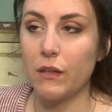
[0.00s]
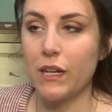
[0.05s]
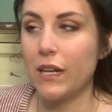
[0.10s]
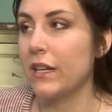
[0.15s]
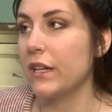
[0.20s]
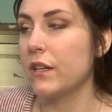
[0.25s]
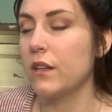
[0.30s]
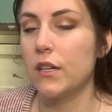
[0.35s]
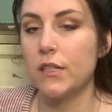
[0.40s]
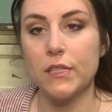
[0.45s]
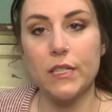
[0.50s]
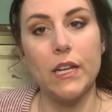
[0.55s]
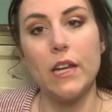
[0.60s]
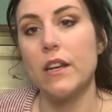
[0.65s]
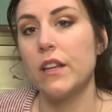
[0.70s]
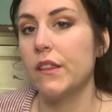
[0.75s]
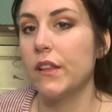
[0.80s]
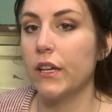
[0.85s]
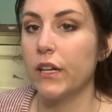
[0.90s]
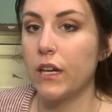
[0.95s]
I did not see
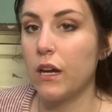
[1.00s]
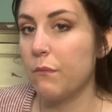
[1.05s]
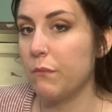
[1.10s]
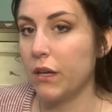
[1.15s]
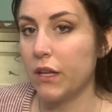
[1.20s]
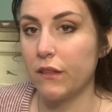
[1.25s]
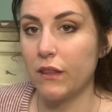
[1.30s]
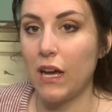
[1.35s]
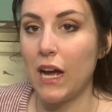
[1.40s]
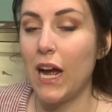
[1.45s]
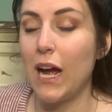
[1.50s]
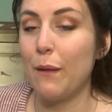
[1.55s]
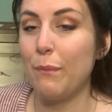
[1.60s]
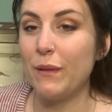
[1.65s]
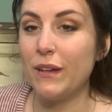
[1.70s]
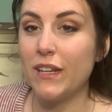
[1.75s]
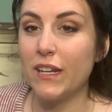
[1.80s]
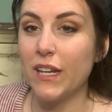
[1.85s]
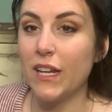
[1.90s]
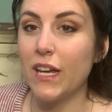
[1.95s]
anything coming that
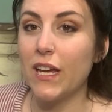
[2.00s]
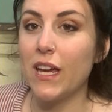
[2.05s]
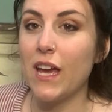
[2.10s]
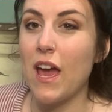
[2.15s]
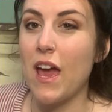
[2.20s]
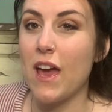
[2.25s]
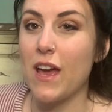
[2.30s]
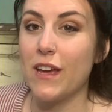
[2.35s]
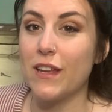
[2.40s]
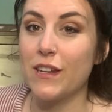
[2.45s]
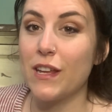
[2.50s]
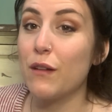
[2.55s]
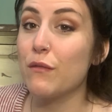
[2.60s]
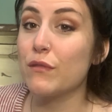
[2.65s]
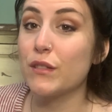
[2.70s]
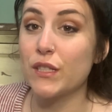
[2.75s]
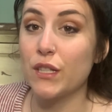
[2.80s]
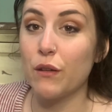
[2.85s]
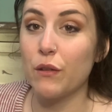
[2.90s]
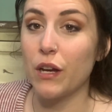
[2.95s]
happened in it, and it was
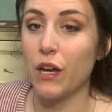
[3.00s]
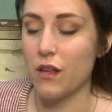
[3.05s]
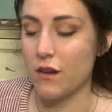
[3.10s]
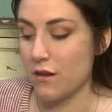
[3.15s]
so good.